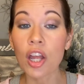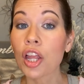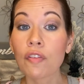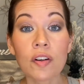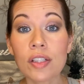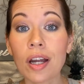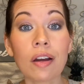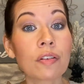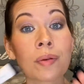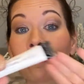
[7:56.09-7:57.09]
First off,
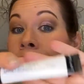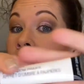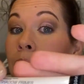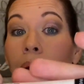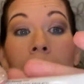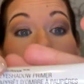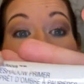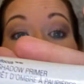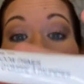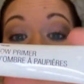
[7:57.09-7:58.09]
my Wet n Wild